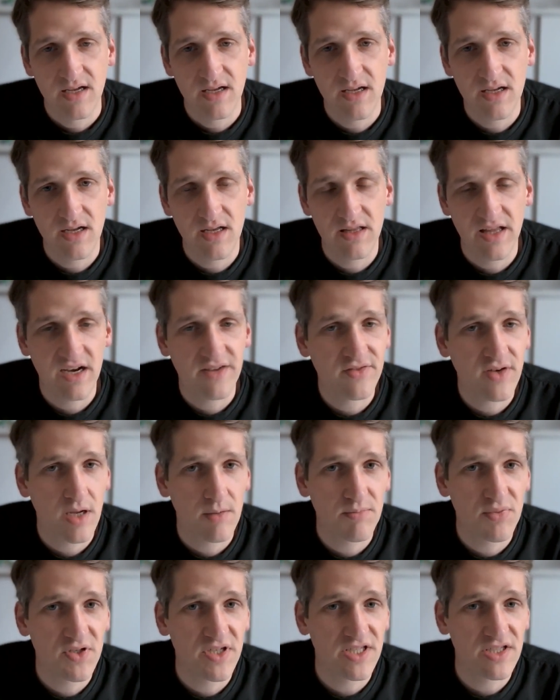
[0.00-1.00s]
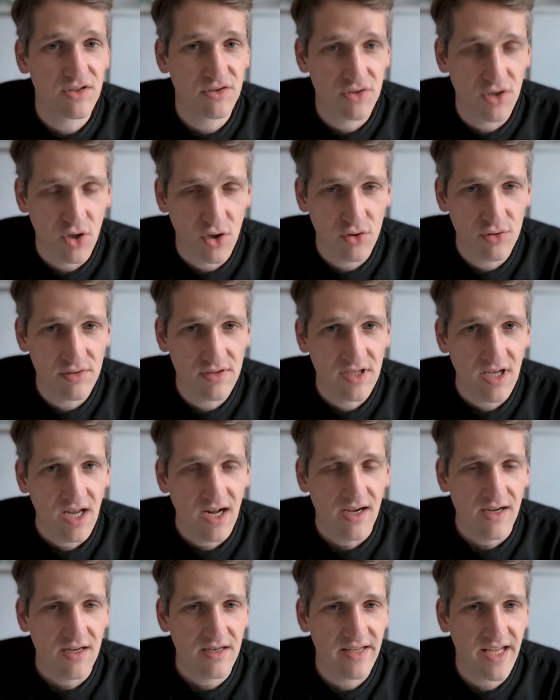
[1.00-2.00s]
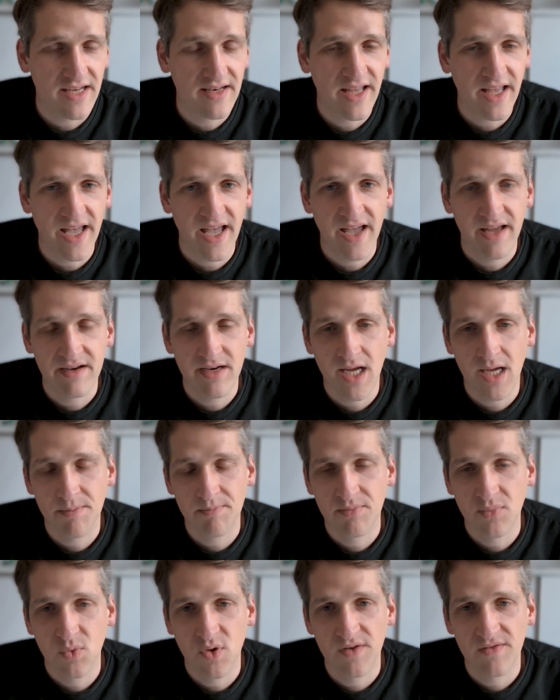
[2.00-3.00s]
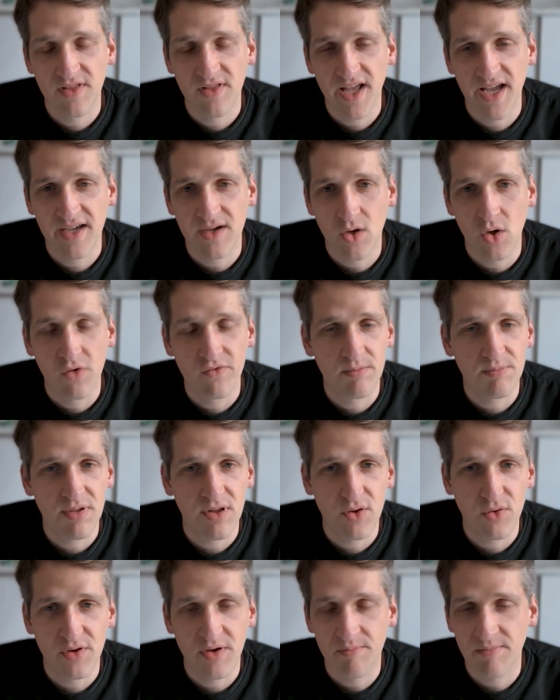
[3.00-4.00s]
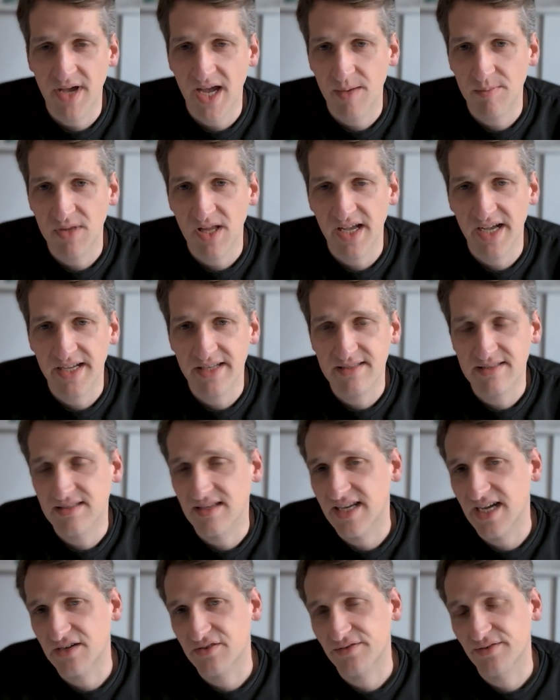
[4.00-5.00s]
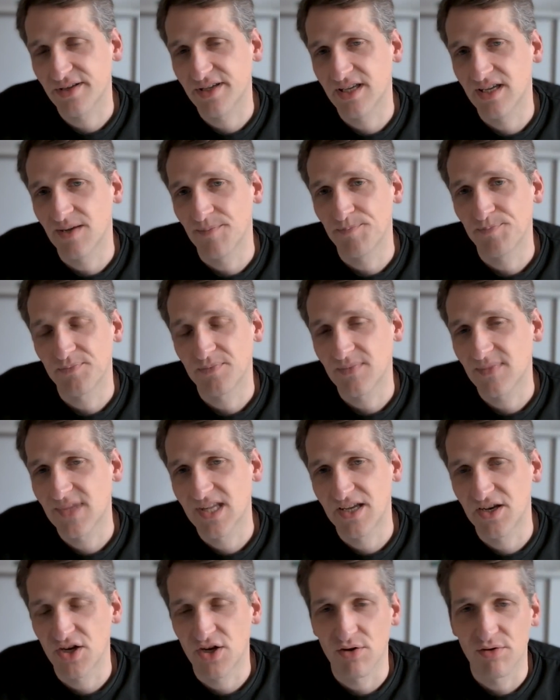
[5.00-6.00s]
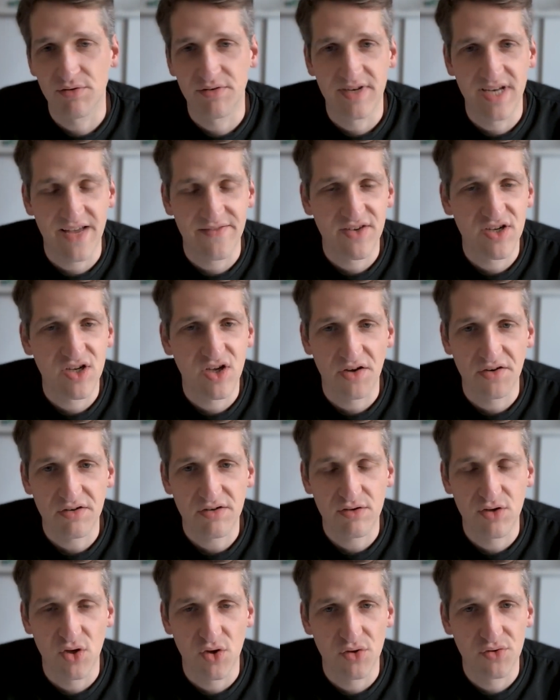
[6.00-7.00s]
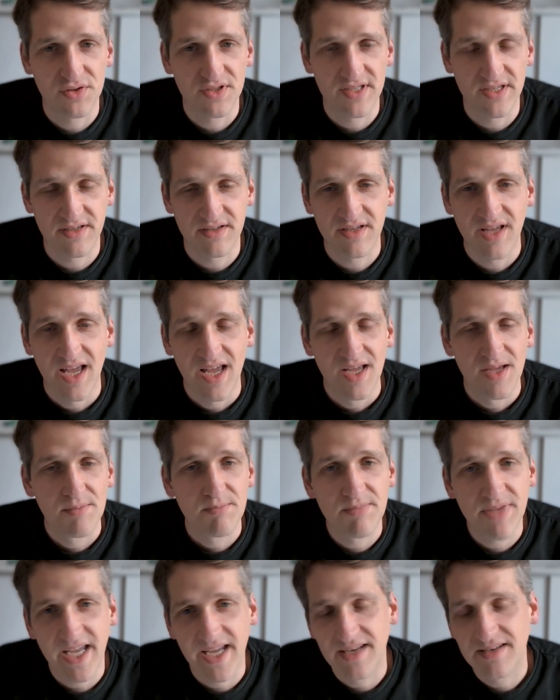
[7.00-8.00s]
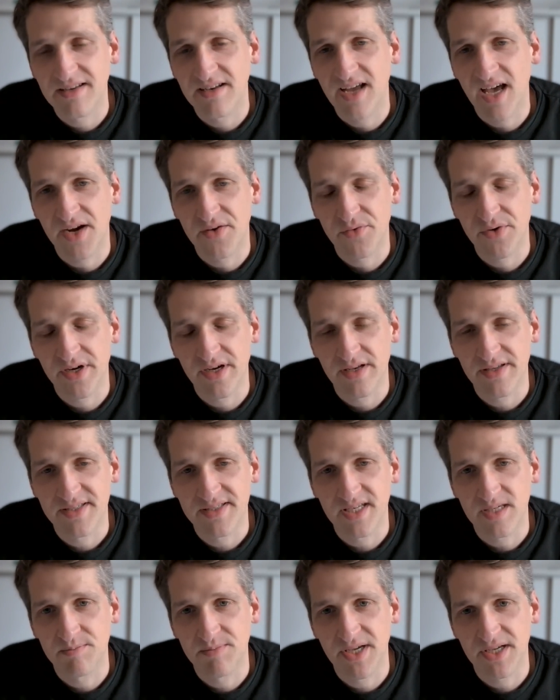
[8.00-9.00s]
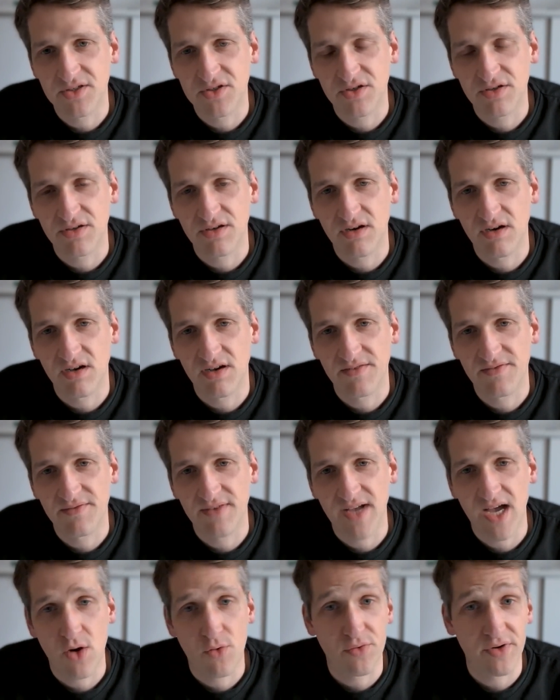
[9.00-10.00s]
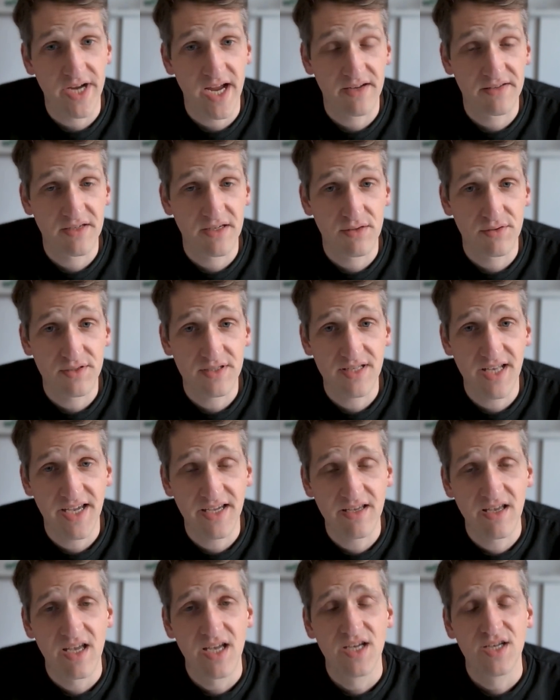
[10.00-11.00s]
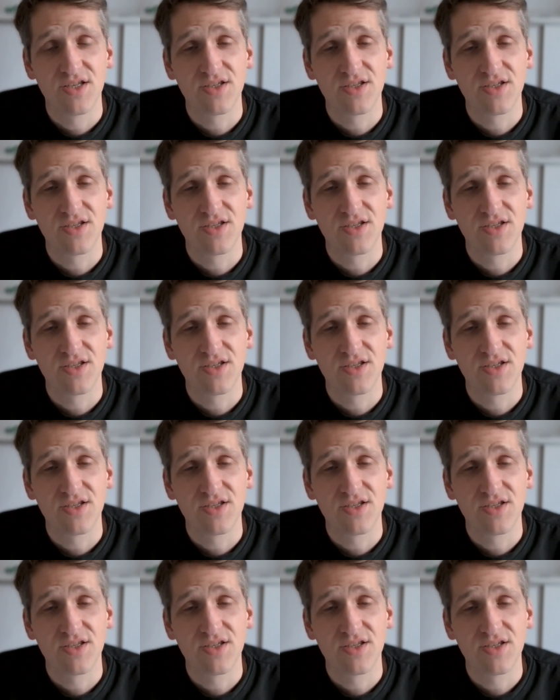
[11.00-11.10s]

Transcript: A lot of companies don't. And then they end up with like overloaded pipelines that actually, are never going to close and paint an unrealistic picture of how reality looks like.